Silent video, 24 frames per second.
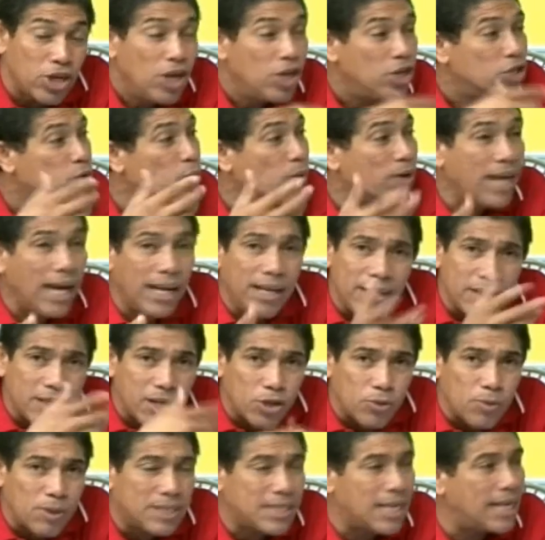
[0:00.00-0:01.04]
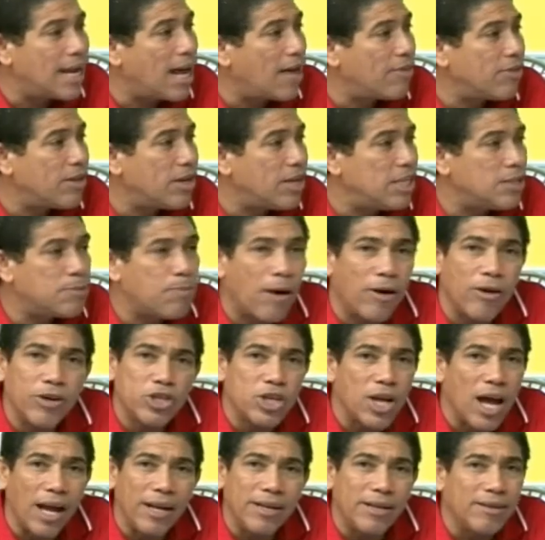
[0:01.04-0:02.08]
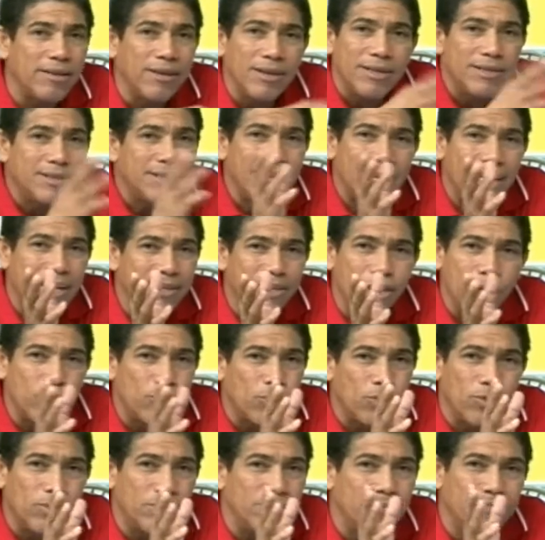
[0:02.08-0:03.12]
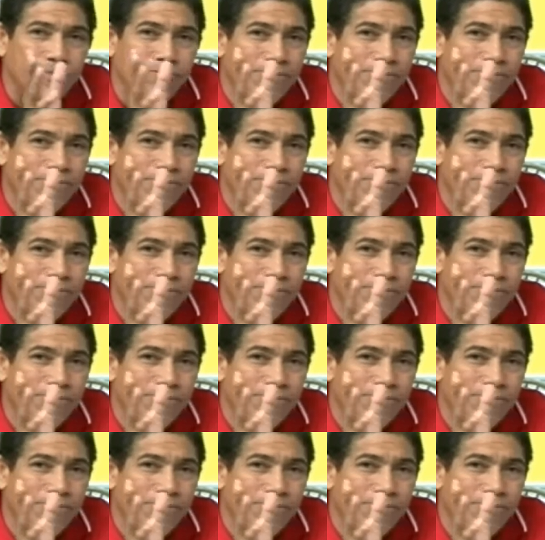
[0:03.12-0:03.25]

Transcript: So get in touch with St. Anthony's Parish and St., you know,